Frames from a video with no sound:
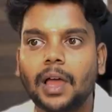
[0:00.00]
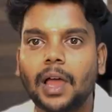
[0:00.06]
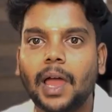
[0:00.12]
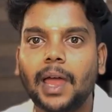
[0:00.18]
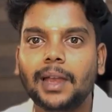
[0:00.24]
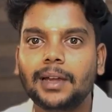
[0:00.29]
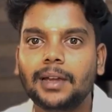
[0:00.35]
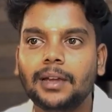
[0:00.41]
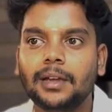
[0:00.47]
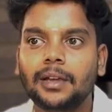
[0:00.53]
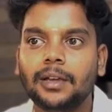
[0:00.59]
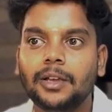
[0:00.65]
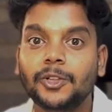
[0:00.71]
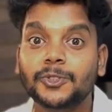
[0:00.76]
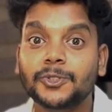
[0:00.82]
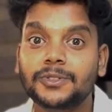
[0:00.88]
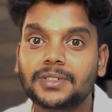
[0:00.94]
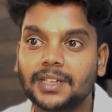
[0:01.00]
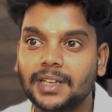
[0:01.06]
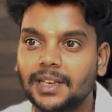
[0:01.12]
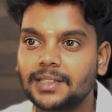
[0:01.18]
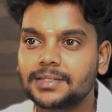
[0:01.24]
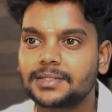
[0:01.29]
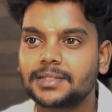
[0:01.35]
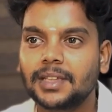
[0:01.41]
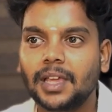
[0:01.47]
and you should
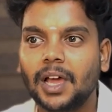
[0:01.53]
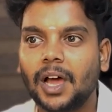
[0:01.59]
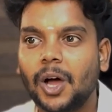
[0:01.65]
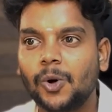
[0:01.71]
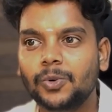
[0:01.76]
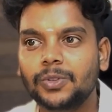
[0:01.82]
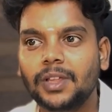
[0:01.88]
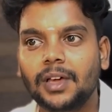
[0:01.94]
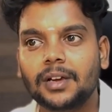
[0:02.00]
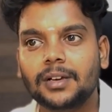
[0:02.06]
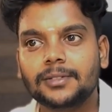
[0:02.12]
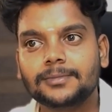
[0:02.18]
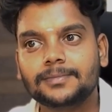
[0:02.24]
really see how they are